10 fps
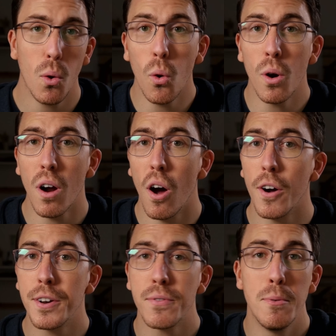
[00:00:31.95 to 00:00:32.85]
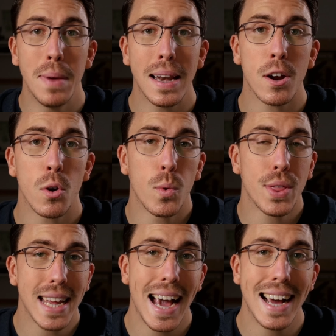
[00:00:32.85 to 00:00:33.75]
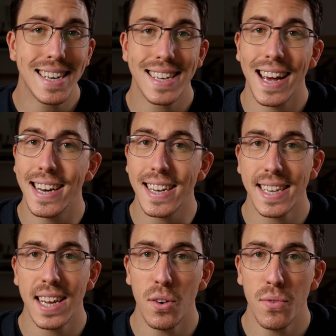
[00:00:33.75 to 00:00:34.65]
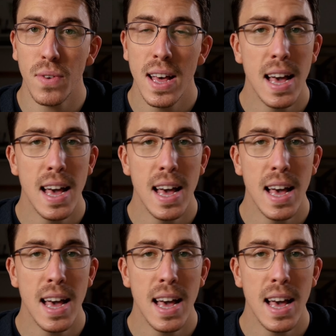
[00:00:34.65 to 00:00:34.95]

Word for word: or aren't familiar with C A D design itself,